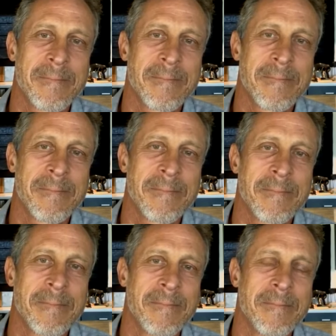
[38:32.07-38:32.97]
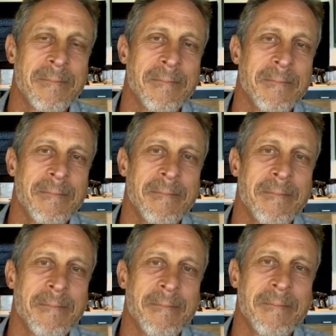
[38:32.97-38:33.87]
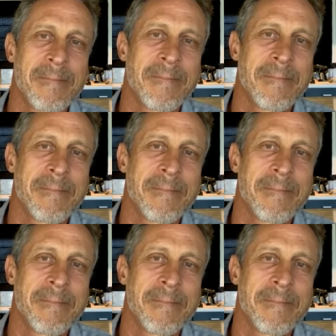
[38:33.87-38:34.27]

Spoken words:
[no speech]